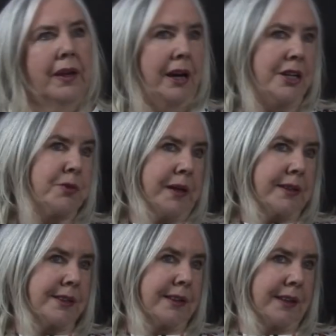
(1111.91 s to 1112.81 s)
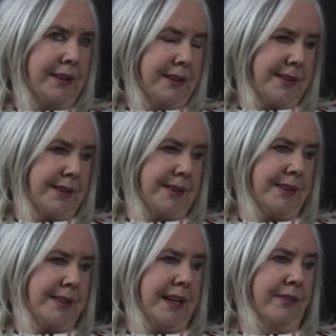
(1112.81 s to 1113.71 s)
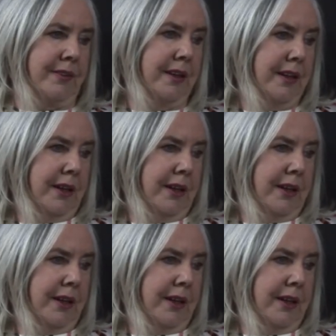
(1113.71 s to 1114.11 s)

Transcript: Ash Wednesday in 1967,